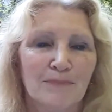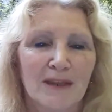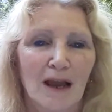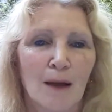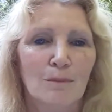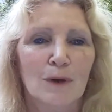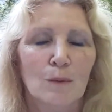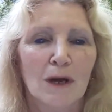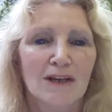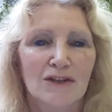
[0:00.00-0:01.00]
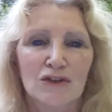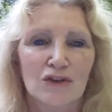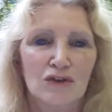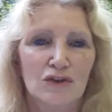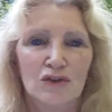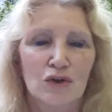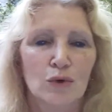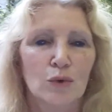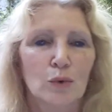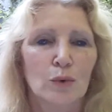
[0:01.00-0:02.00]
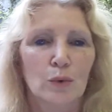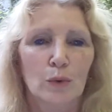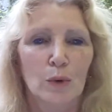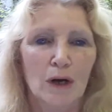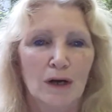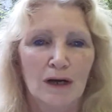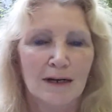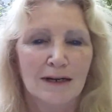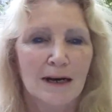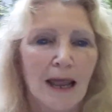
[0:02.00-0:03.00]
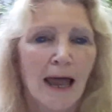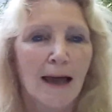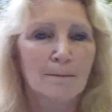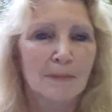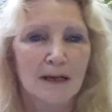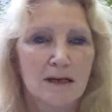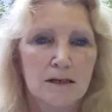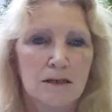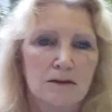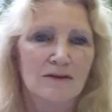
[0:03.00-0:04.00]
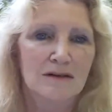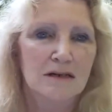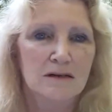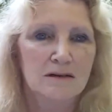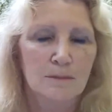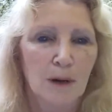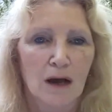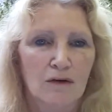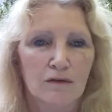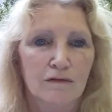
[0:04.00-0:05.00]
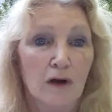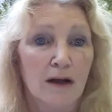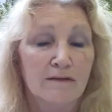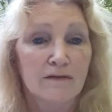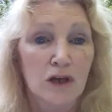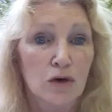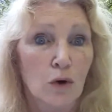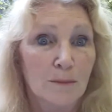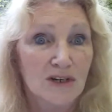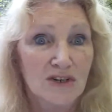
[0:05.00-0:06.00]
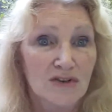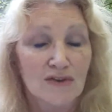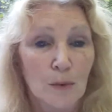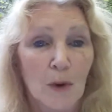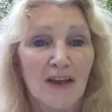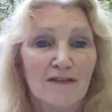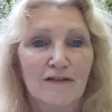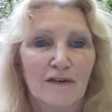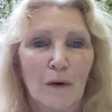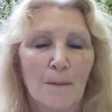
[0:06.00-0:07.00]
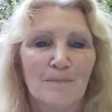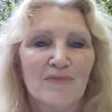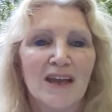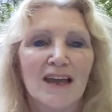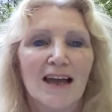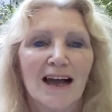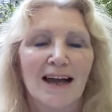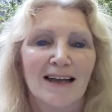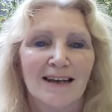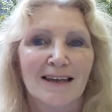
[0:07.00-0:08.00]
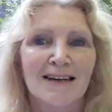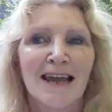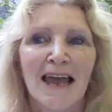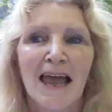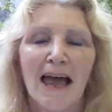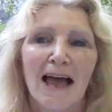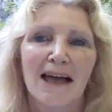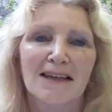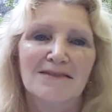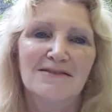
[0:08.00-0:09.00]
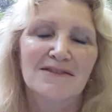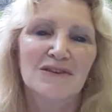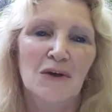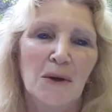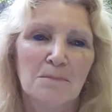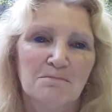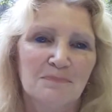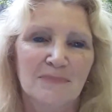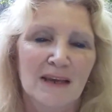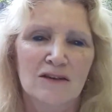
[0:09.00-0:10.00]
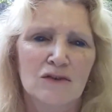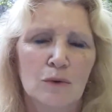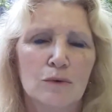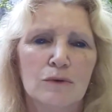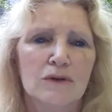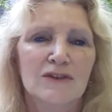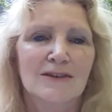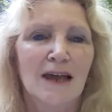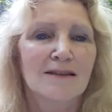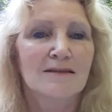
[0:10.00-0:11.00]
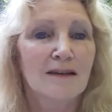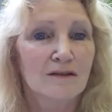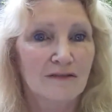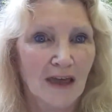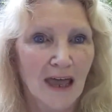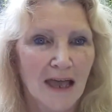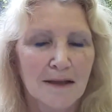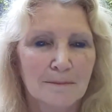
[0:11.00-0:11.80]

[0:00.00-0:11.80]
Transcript: and we went to a little hamlet that is about 5 kilometers away from Alet, and it's called Saint-Sever.